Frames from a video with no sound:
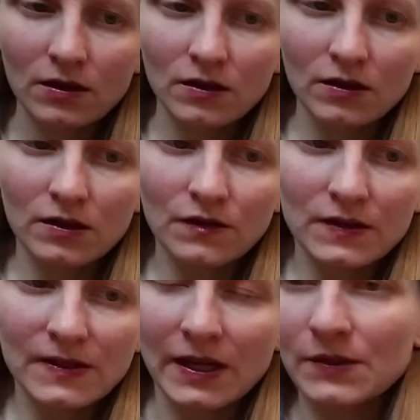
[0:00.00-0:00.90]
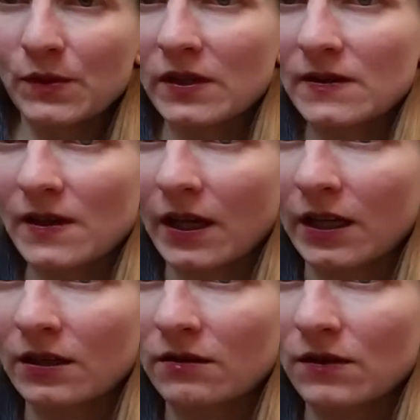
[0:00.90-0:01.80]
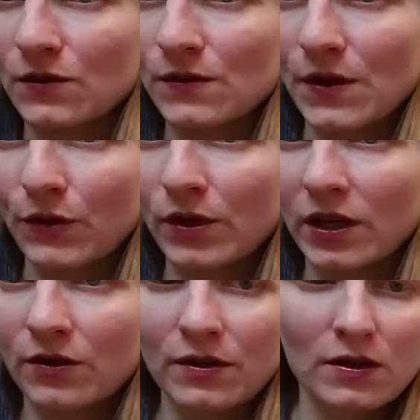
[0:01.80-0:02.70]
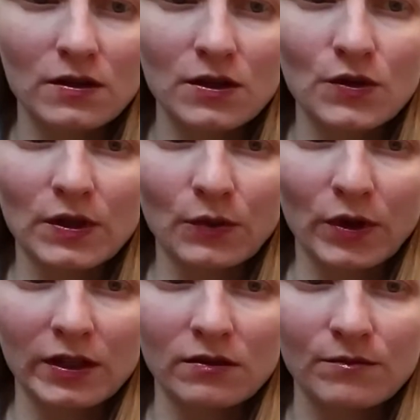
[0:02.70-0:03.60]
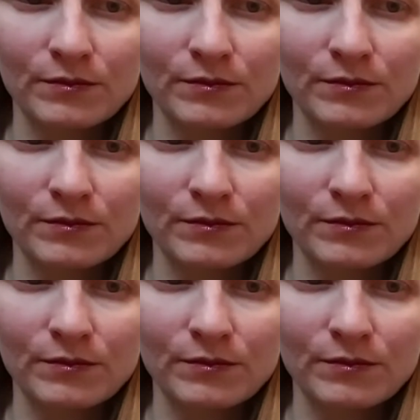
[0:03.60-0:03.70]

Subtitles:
There are different size ones. I use the 300 unit one